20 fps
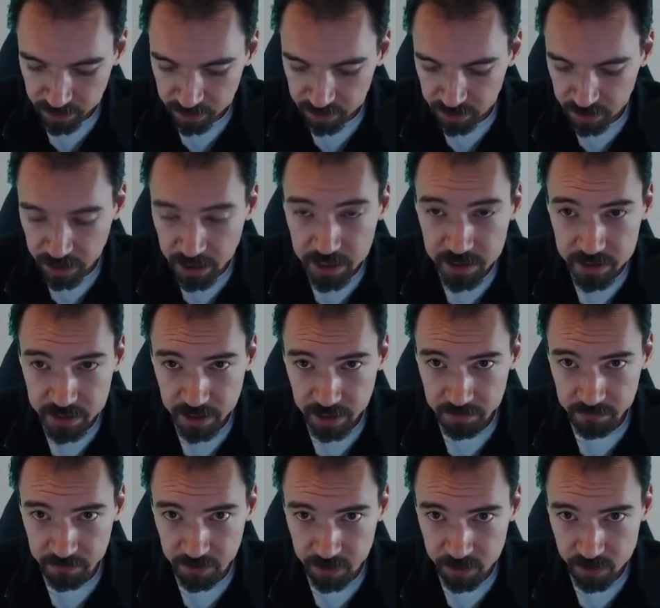an inside
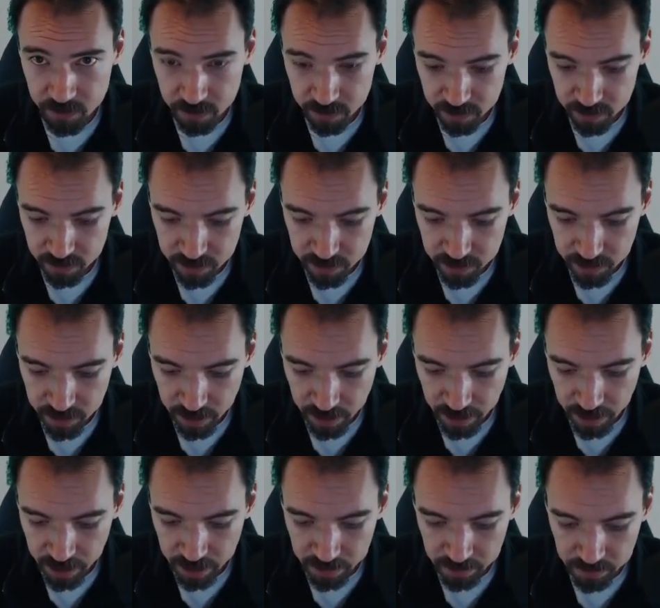function
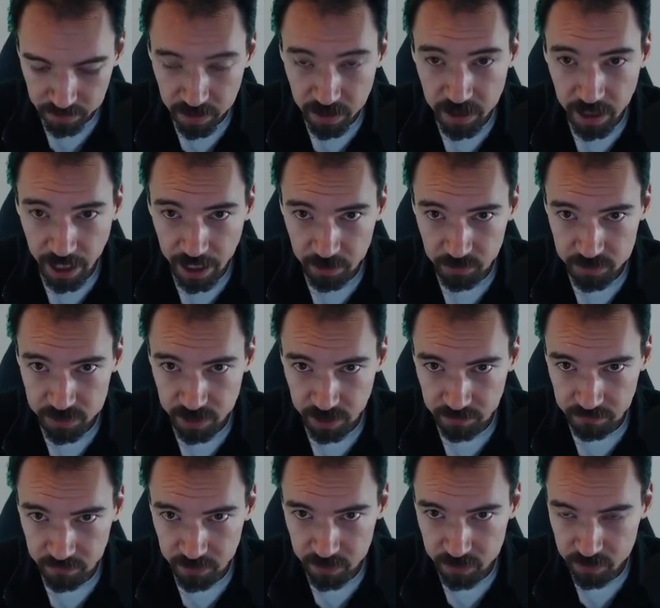and an outside
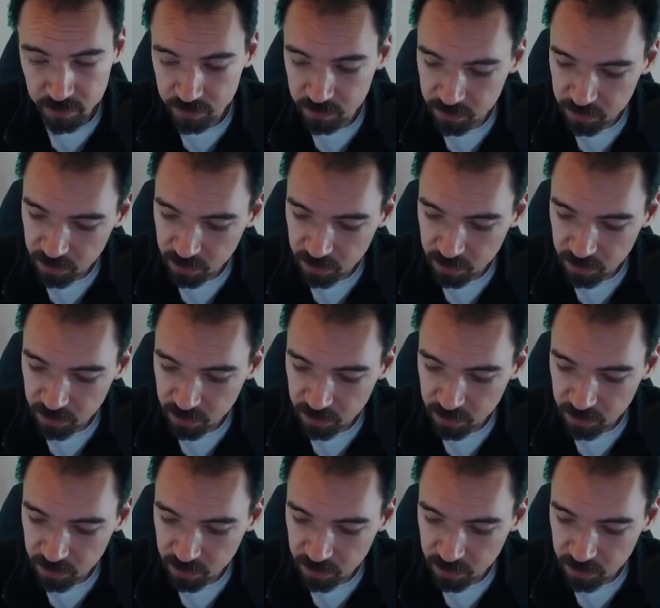function.